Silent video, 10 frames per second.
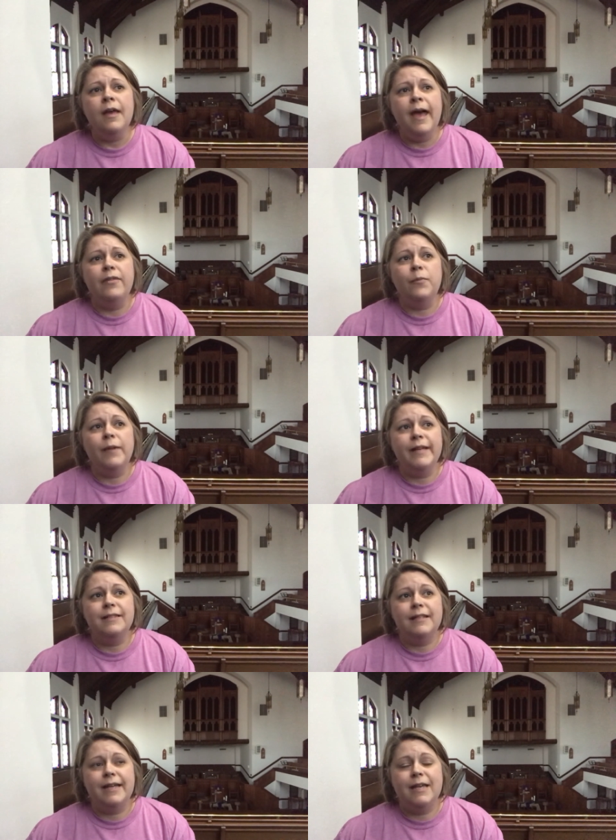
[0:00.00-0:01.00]
And the
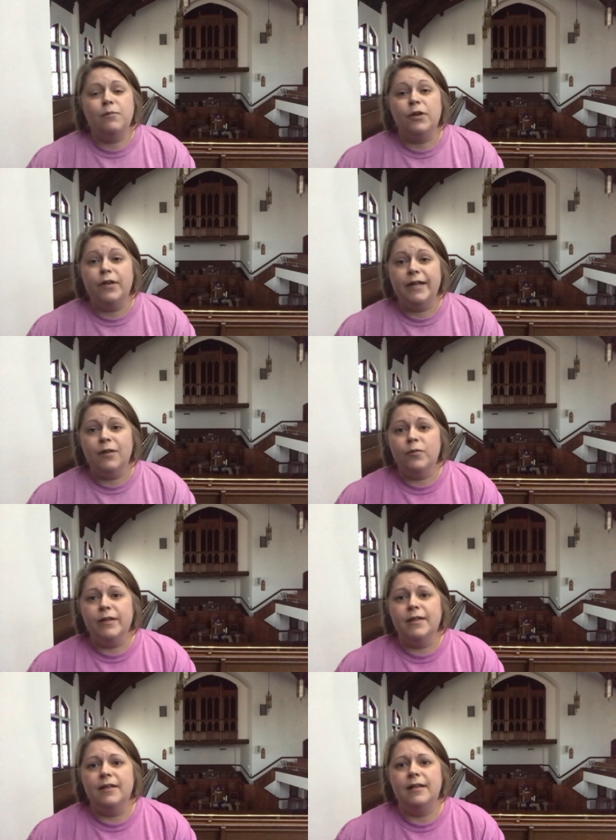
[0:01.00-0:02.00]
place that I keep turning
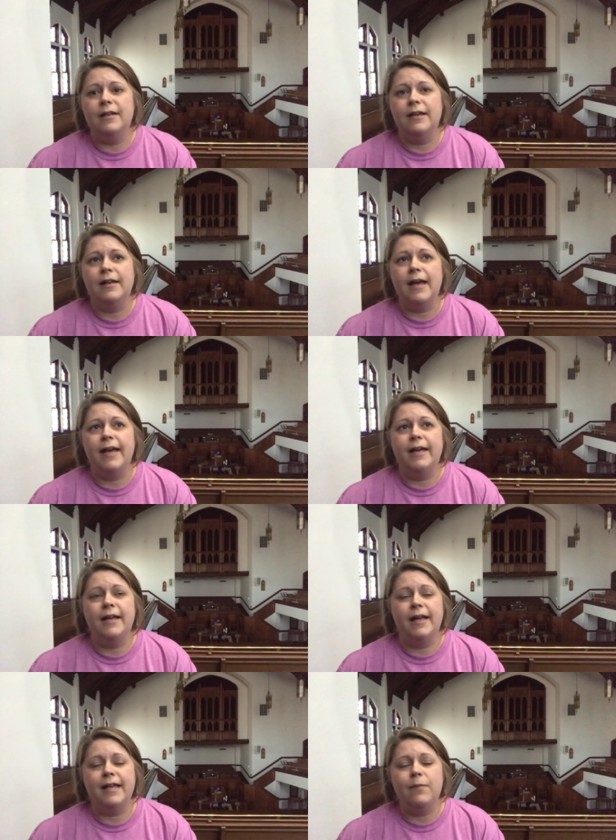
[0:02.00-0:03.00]
when
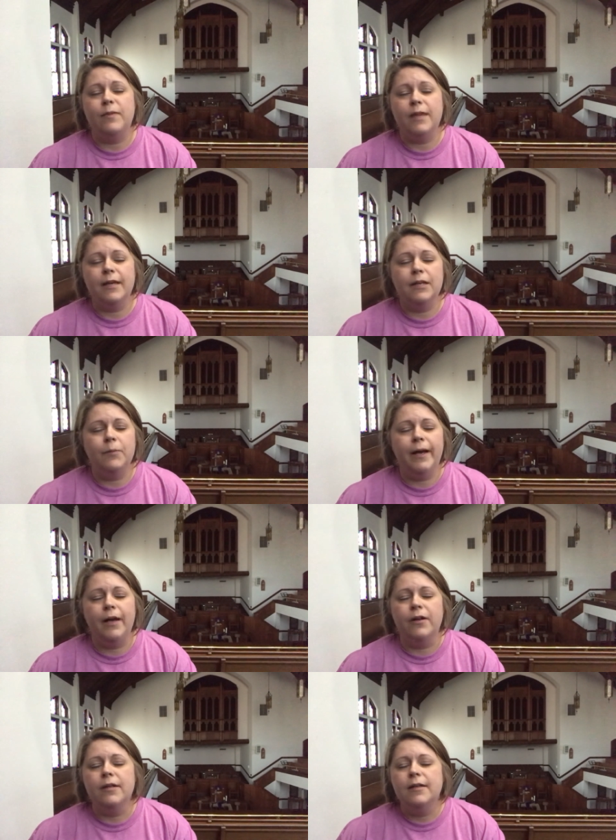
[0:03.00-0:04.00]
I, I, keep thinking
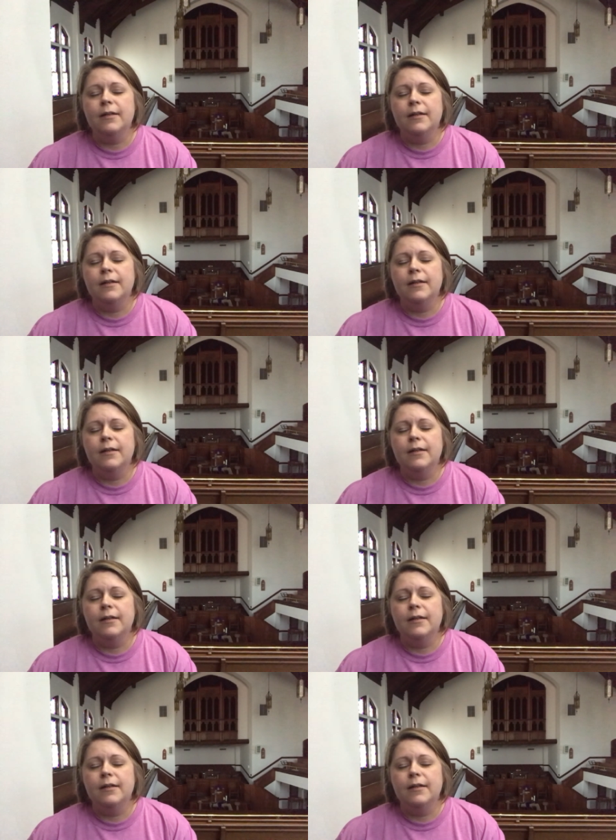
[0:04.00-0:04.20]
about